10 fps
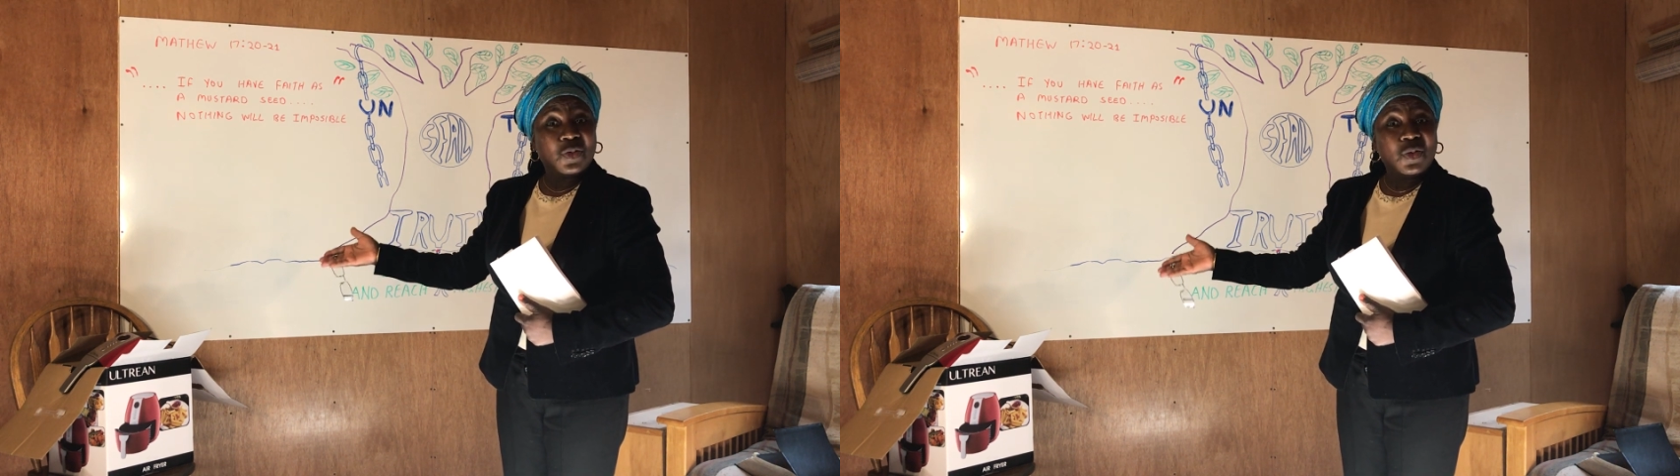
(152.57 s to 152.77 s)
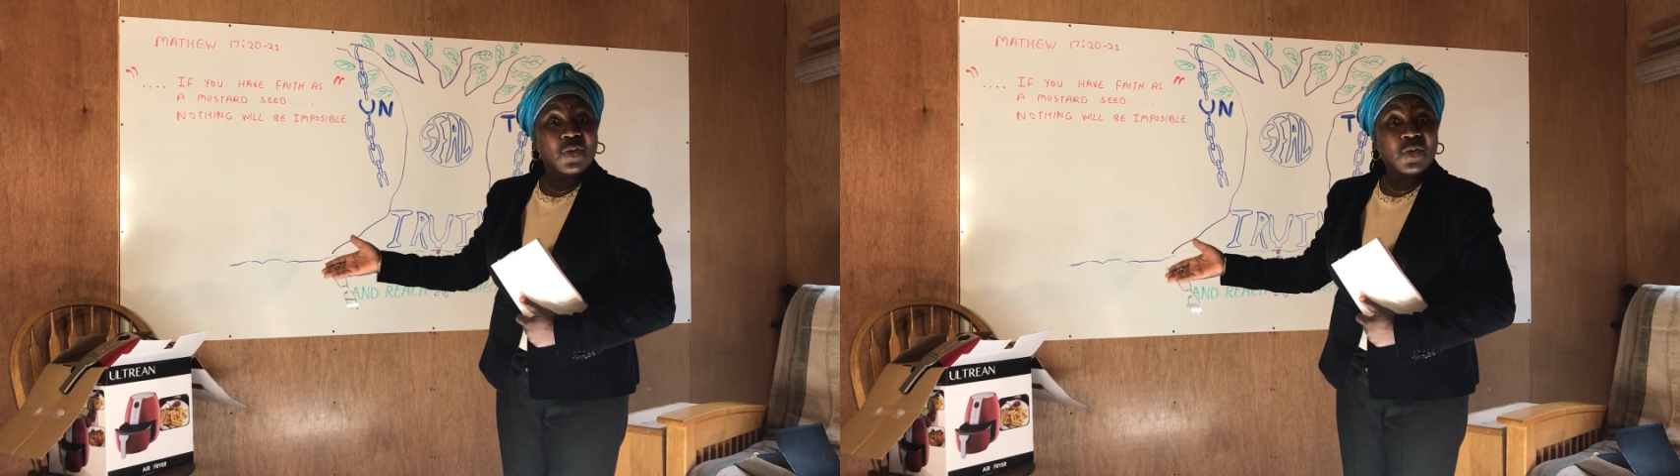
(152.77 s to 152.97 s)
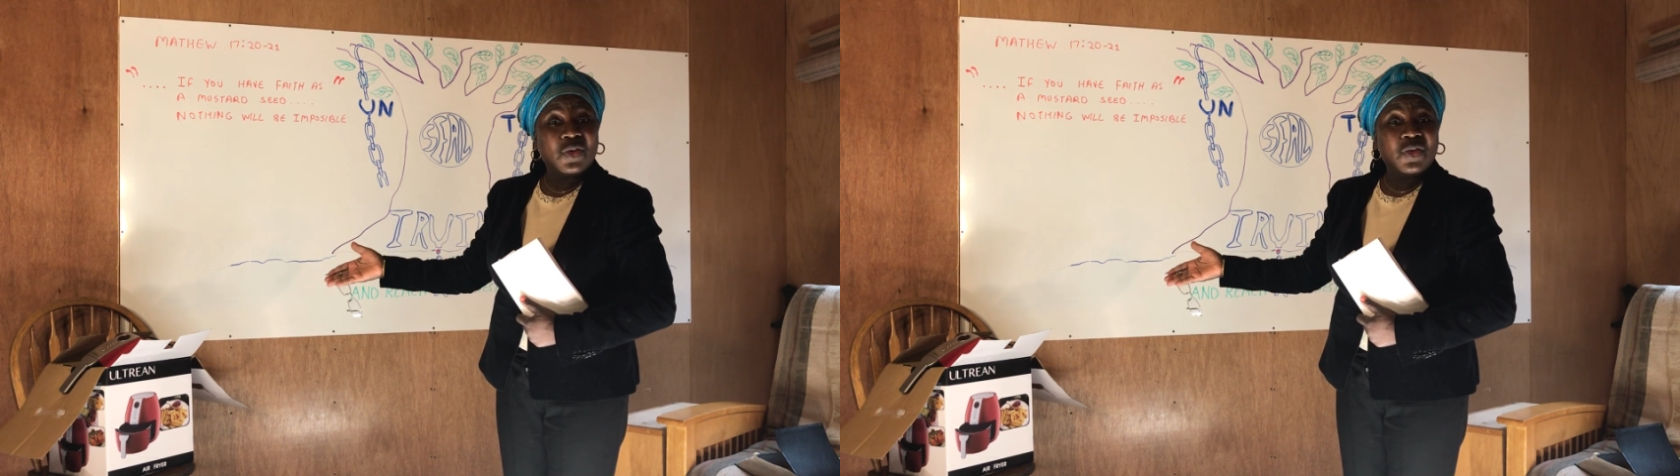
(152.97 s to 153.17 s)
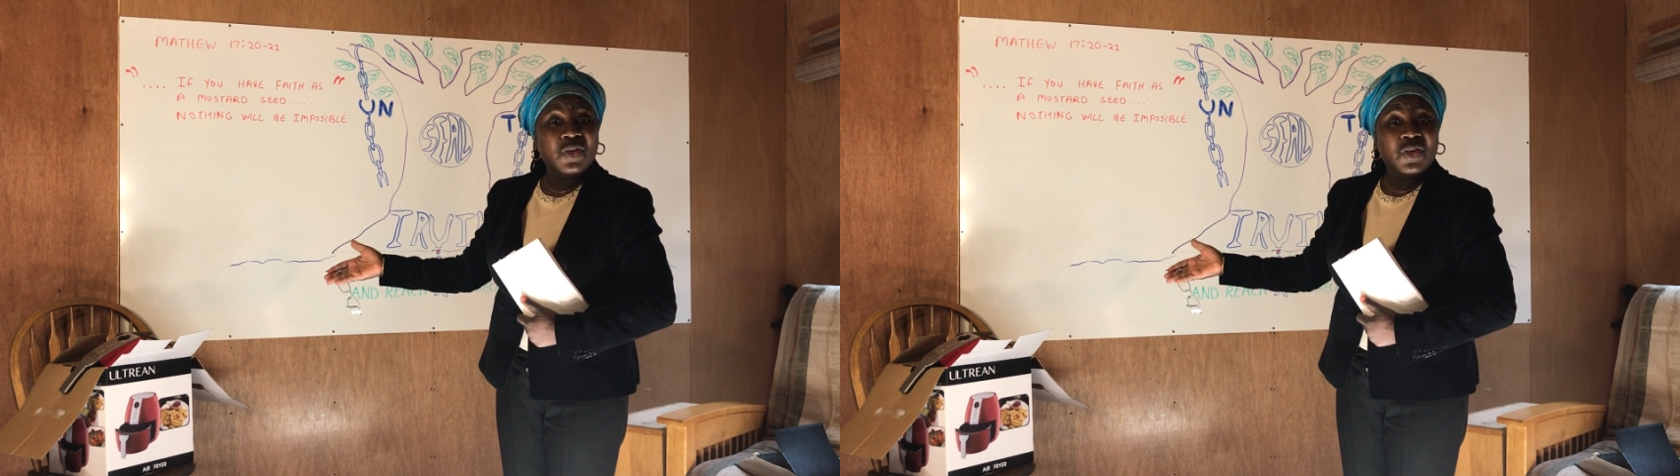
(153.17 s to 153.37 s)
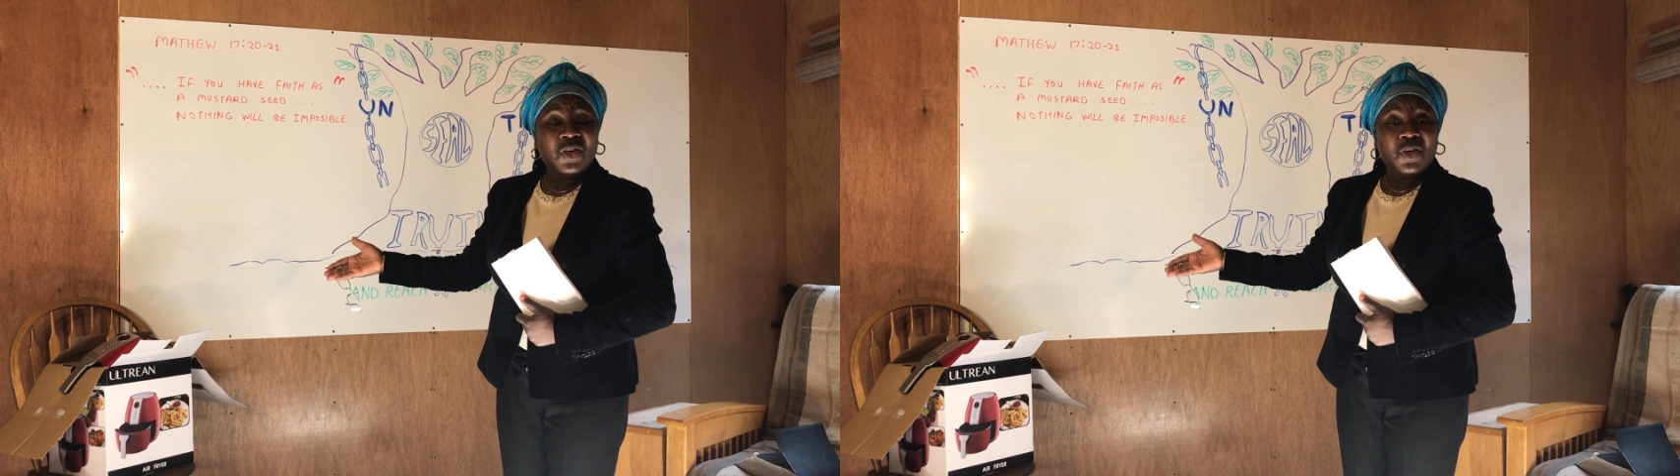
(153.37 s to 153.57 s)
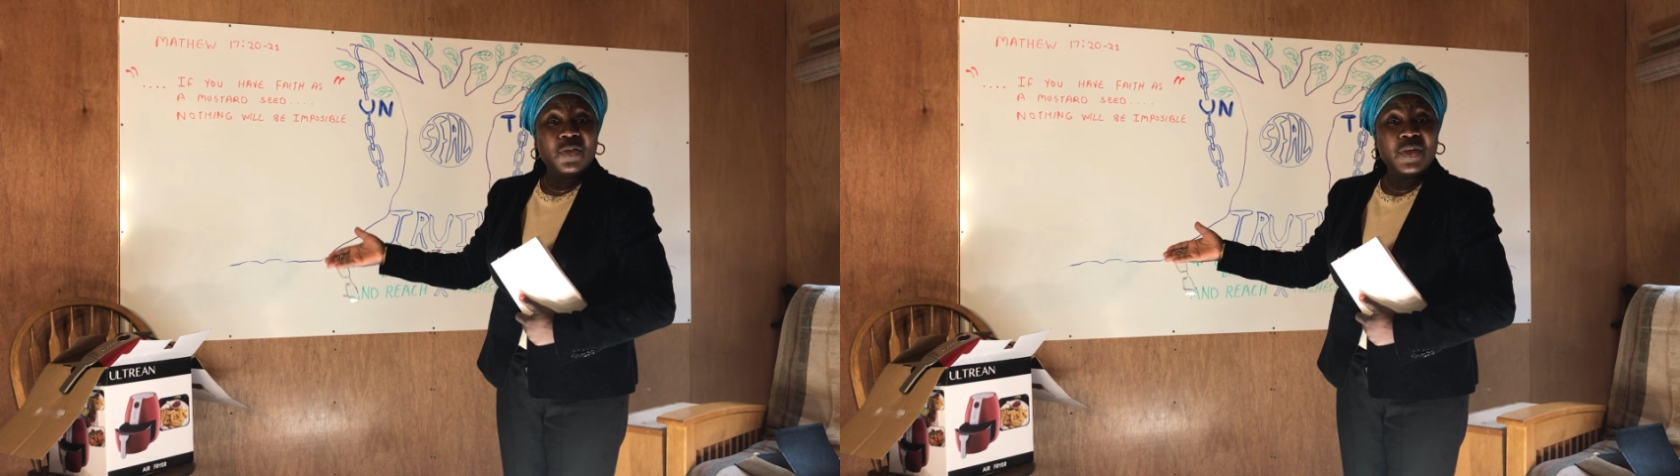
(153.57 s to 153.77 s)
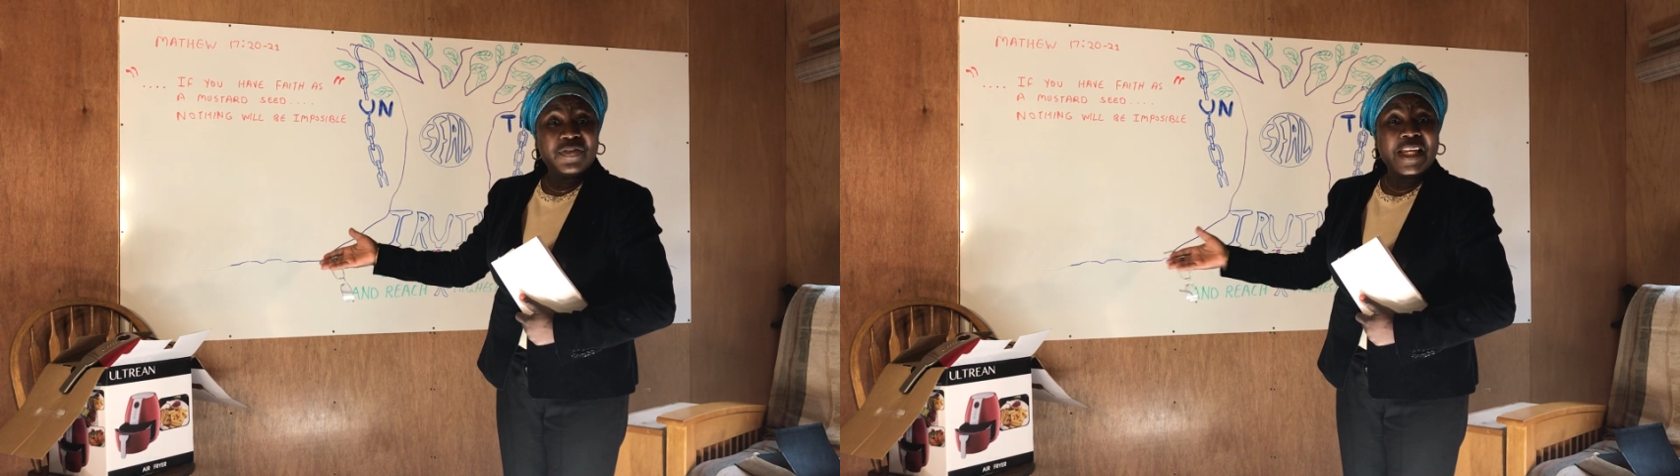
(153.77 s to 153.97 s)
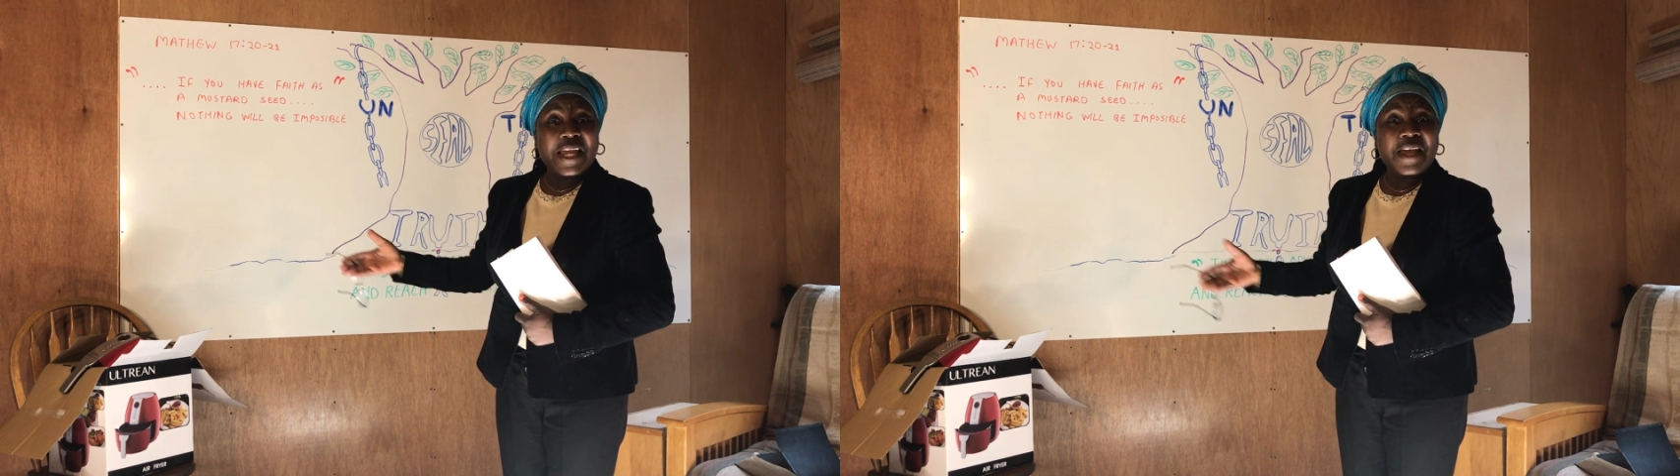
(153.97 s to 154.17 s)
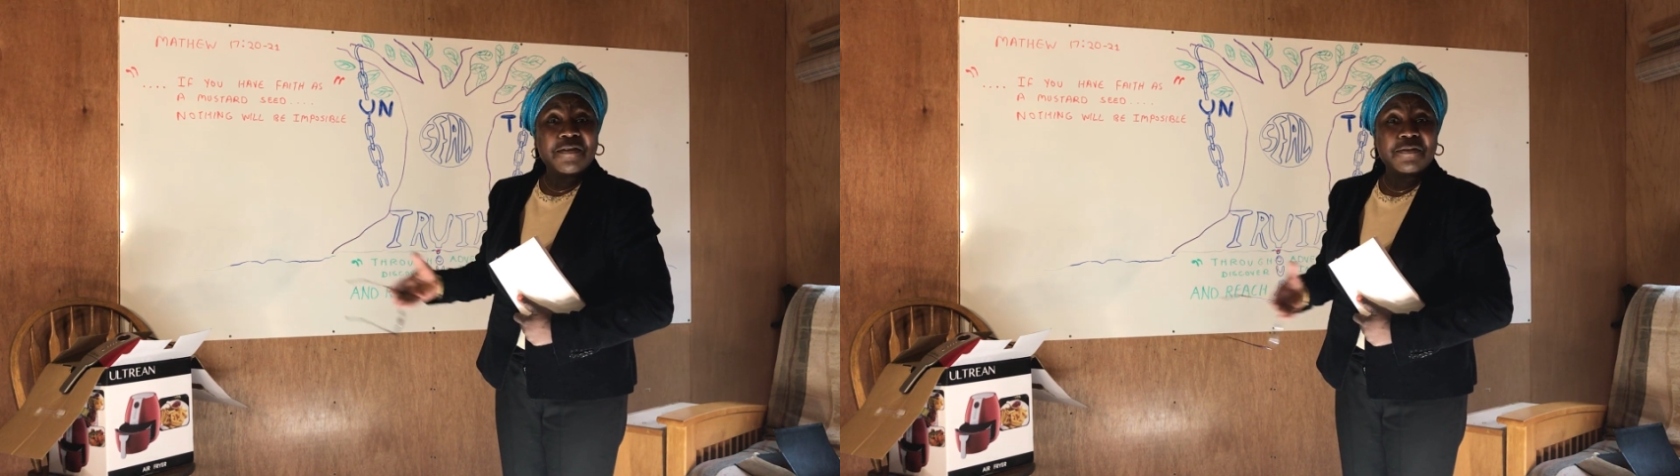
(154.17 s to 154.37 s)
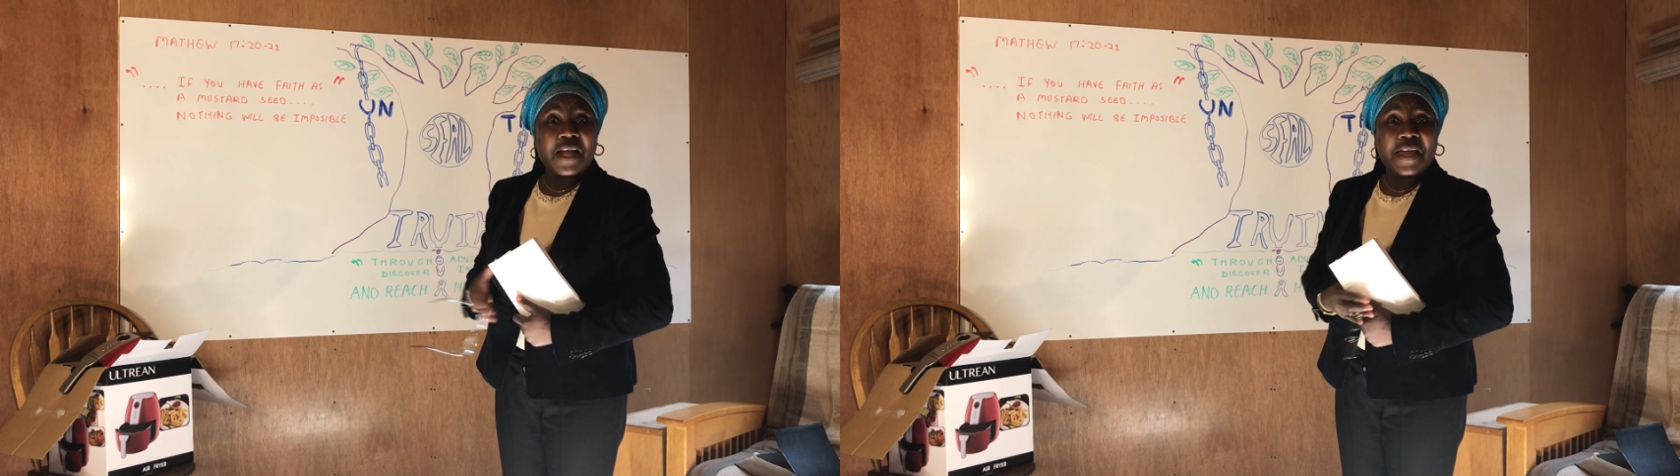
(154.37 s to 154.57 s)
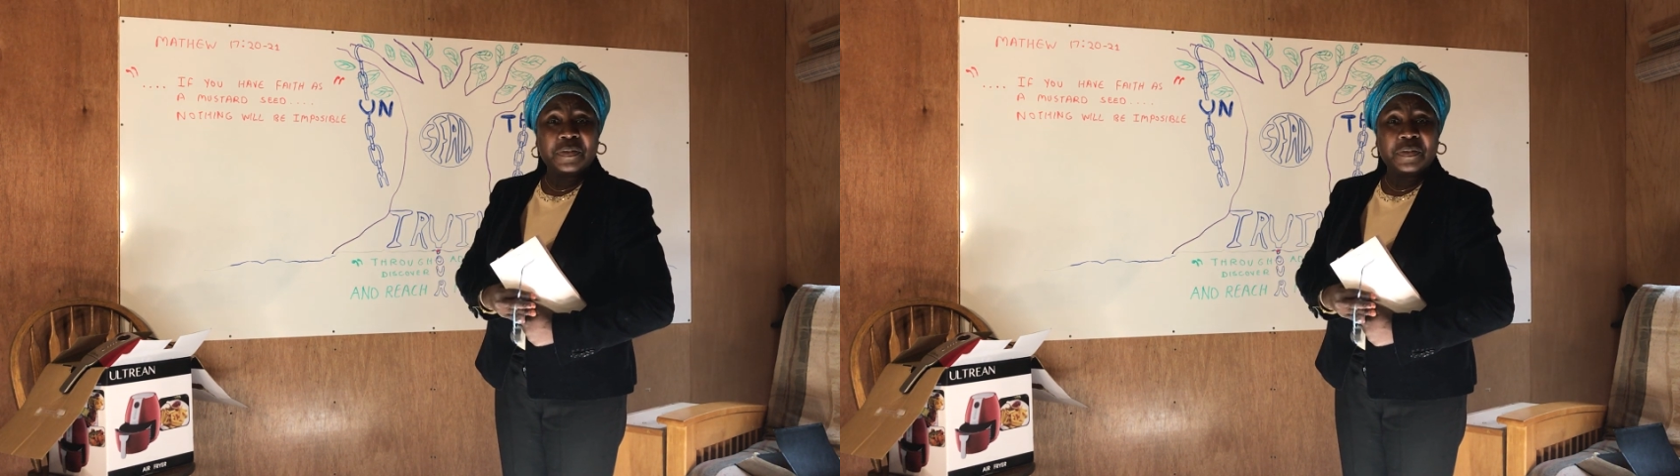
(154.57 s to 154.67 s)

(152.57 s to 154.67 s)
cook with the air fryer.